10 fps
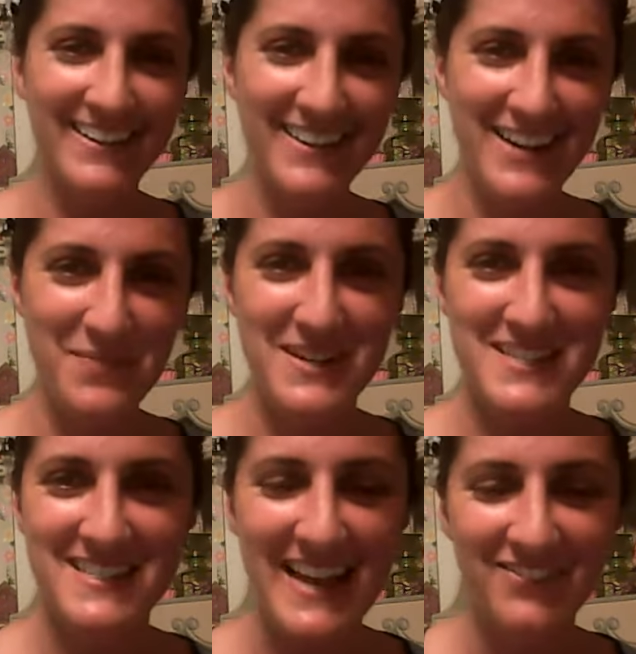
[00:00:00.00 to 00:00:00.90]
what
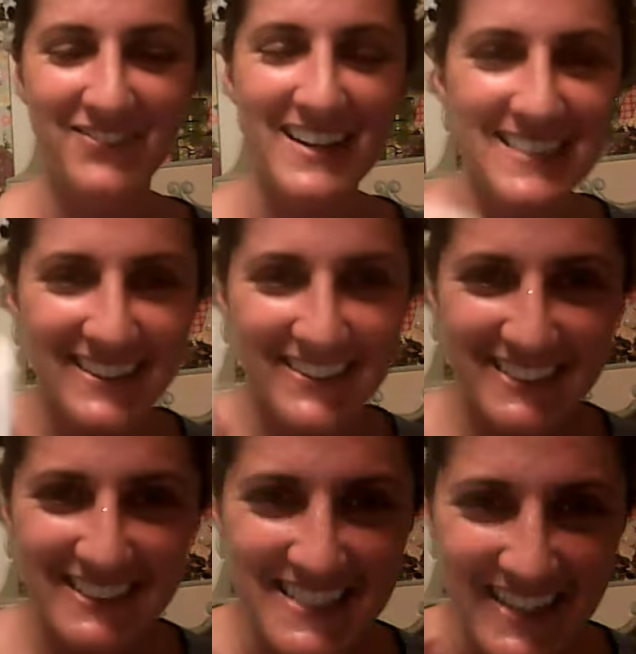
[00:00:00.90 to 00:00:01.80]
a sad face! And look
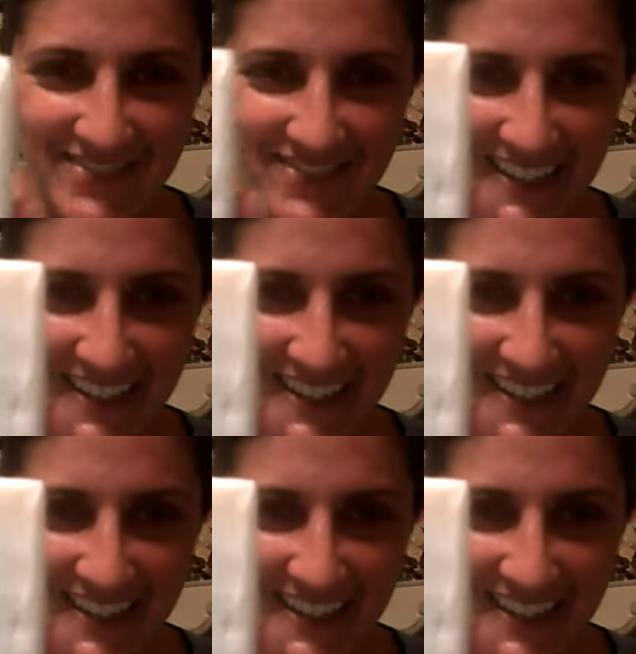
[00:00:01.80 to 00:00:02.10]
what she sent